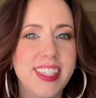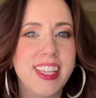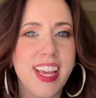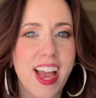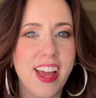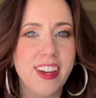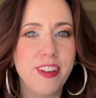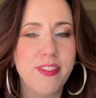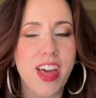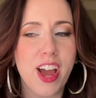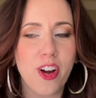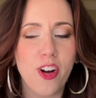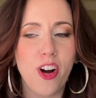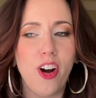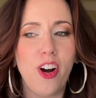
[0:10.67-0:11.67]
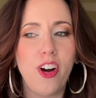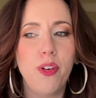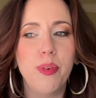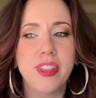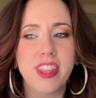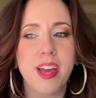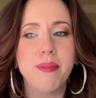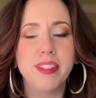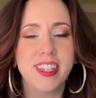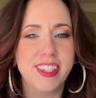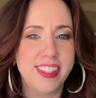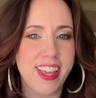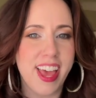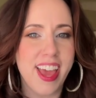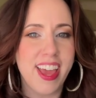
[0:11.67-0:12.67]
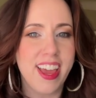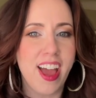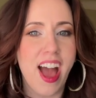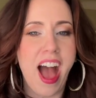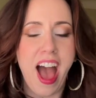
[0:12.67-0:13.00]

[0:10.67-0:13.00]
to the end of that call with them to say,